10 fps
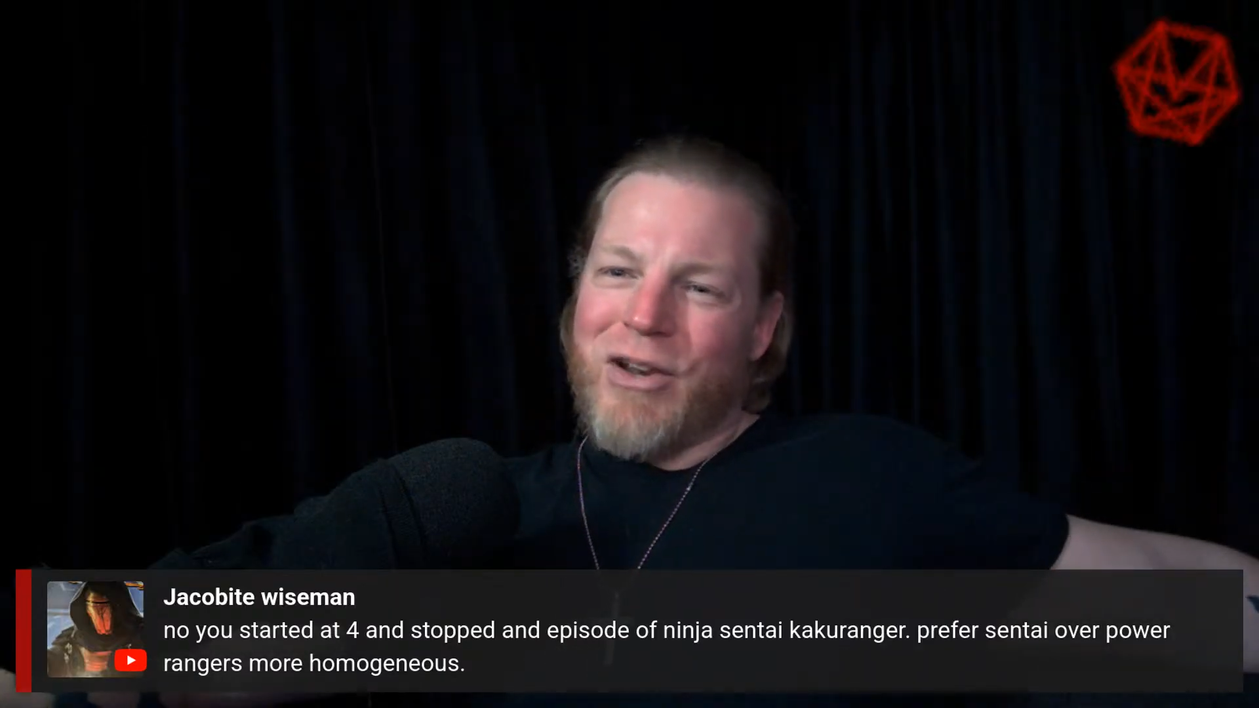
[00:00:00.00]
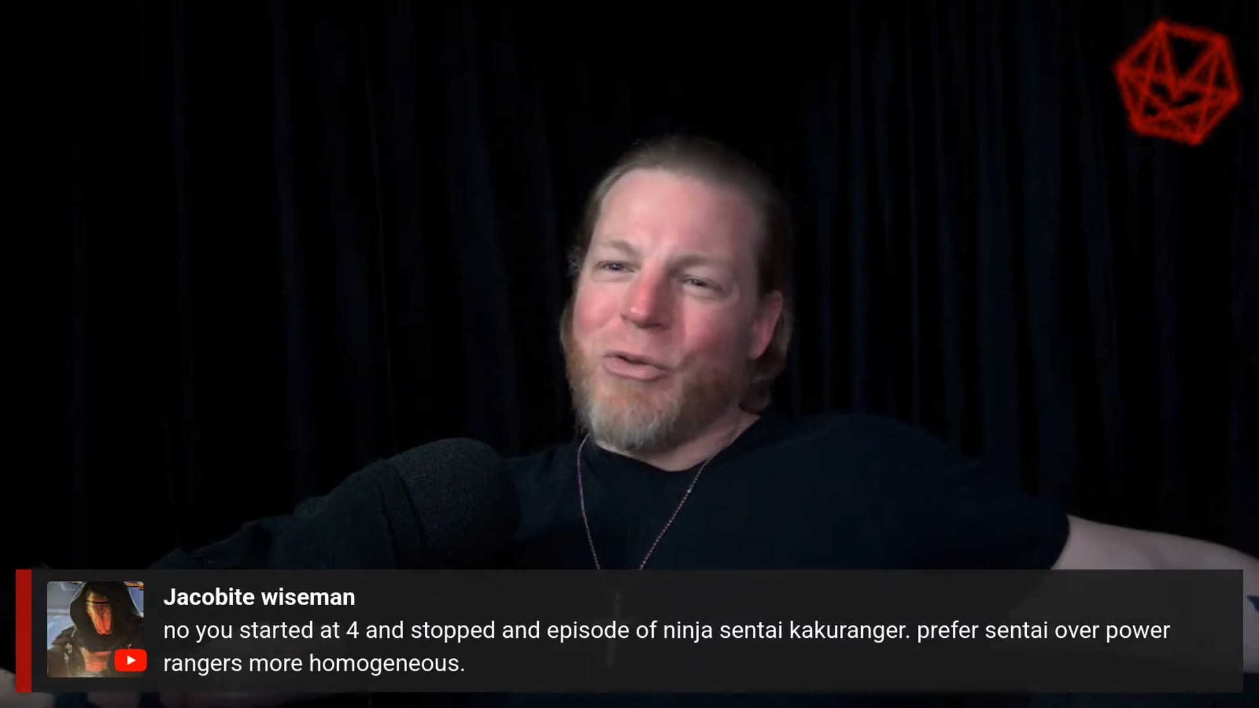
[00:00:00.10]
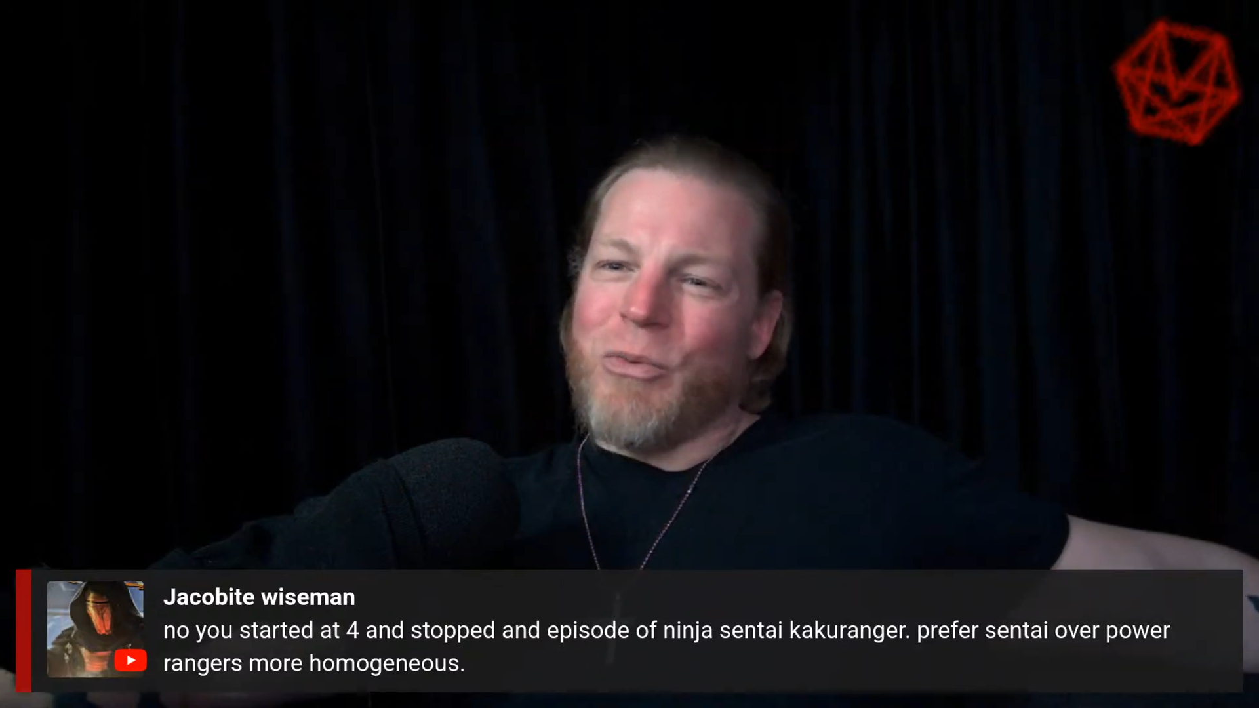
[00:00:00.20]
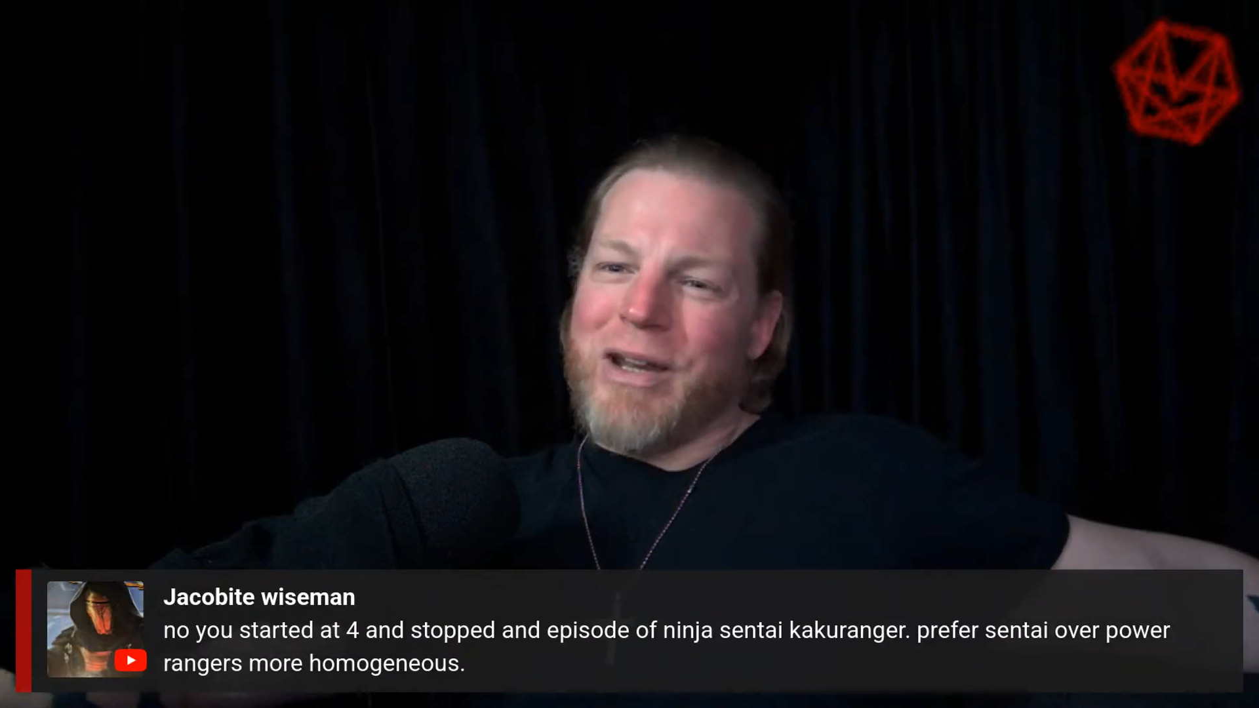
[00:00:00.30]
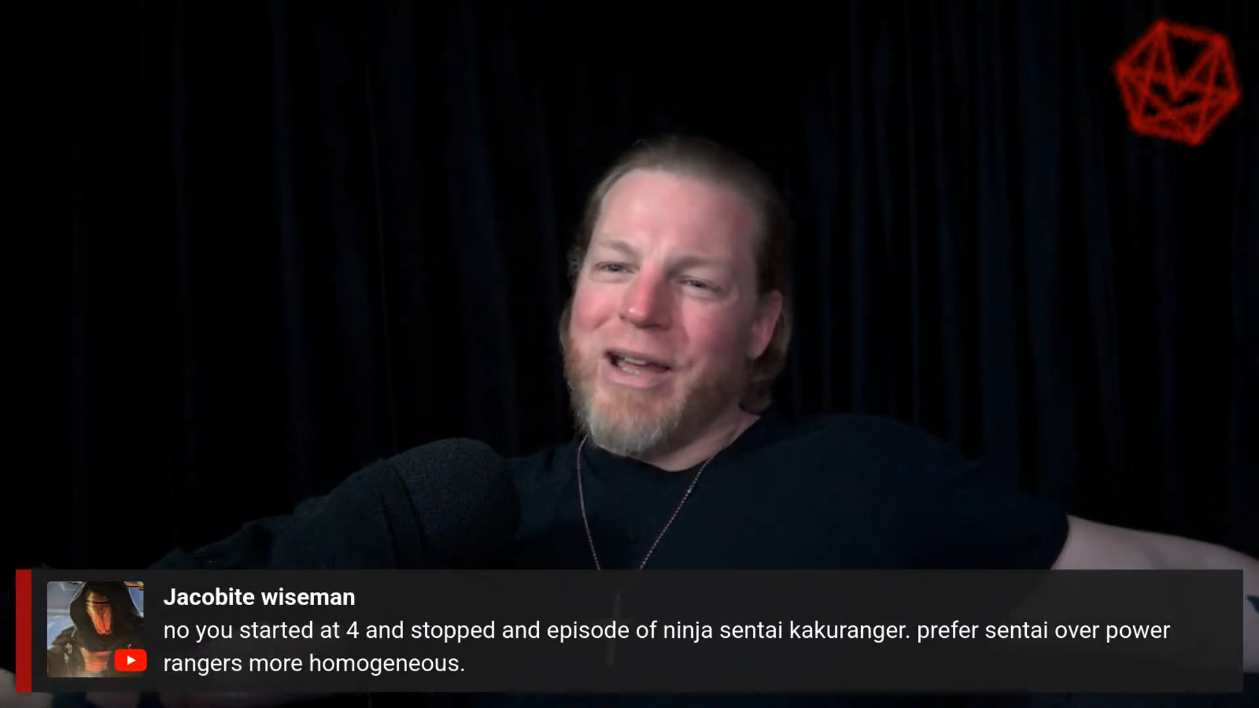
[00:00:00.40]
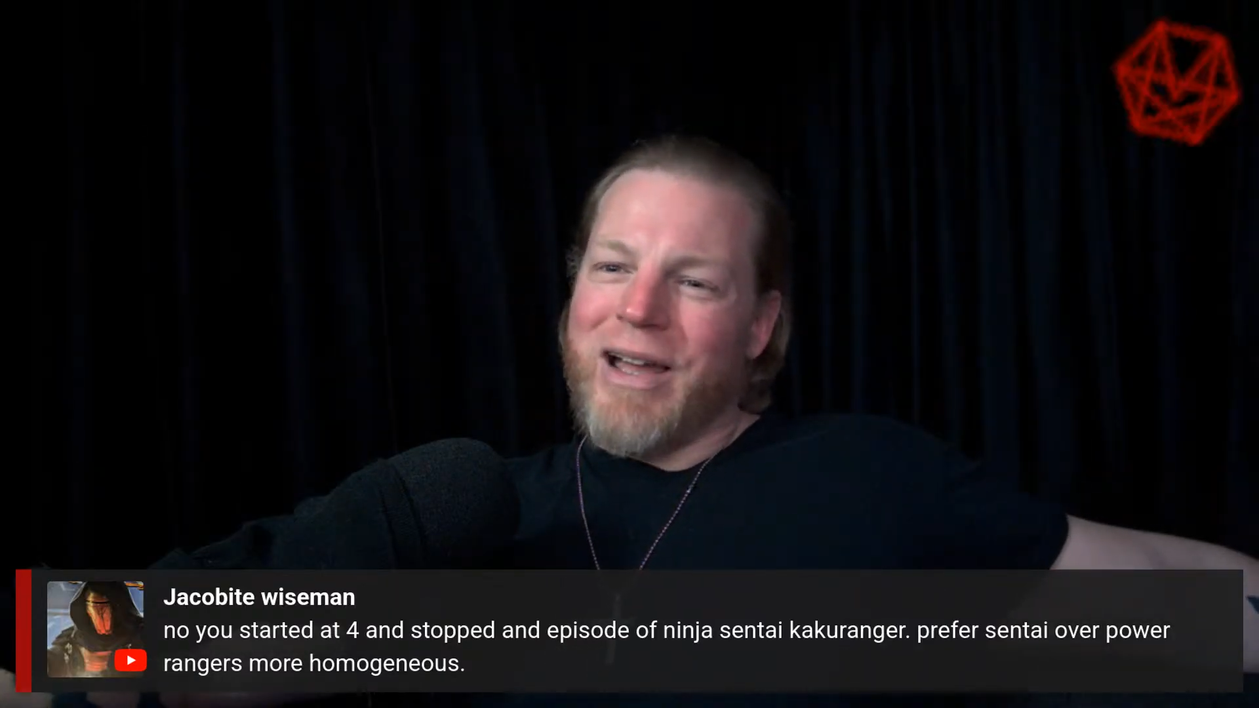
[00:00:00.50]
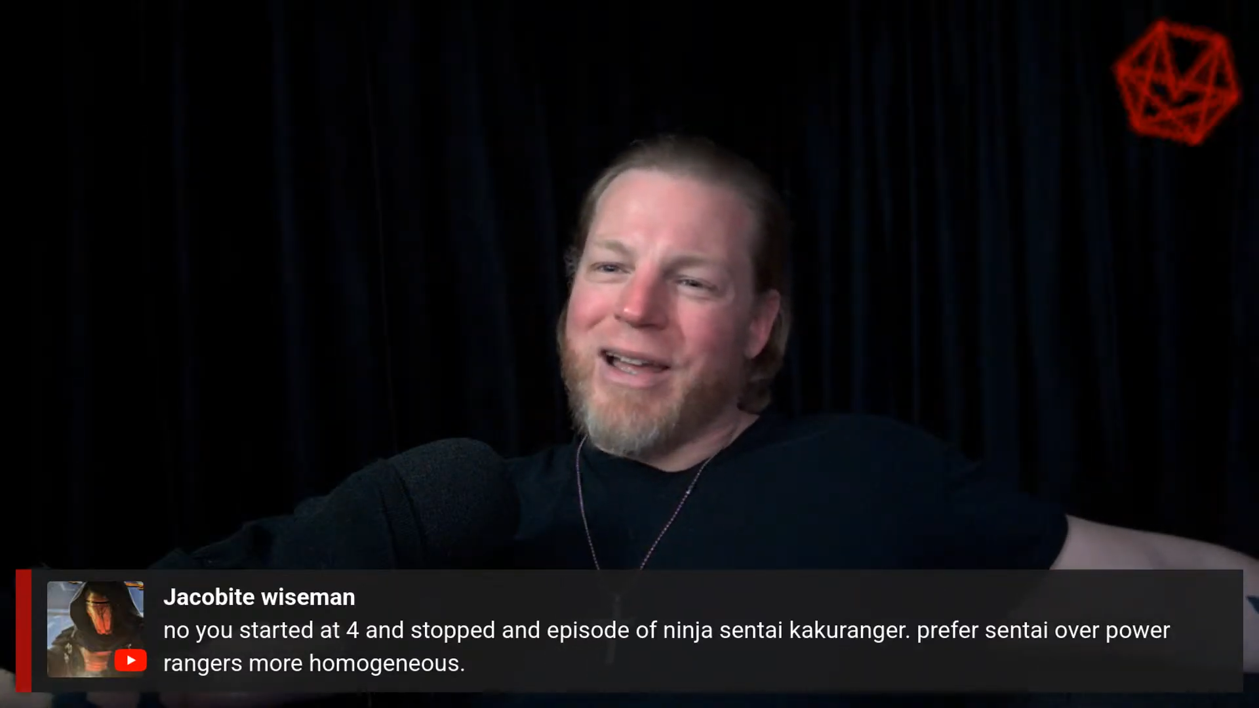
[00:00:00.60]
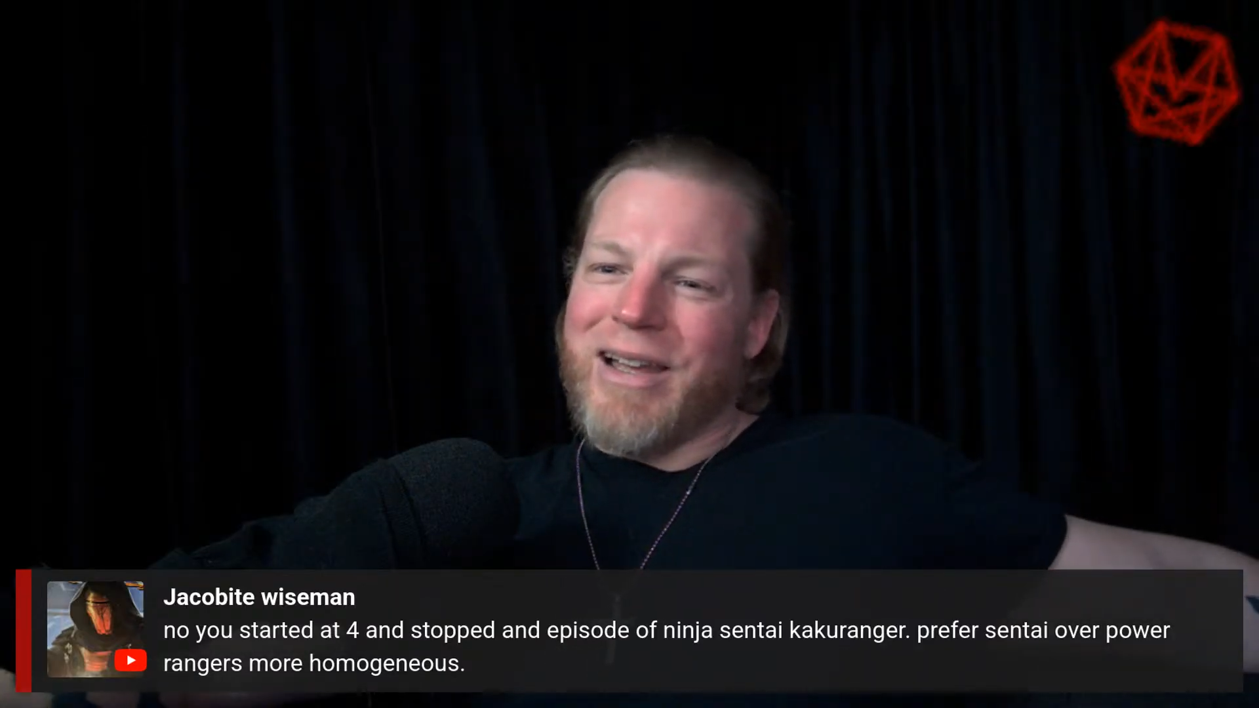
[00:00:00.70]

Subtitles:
don't know what that.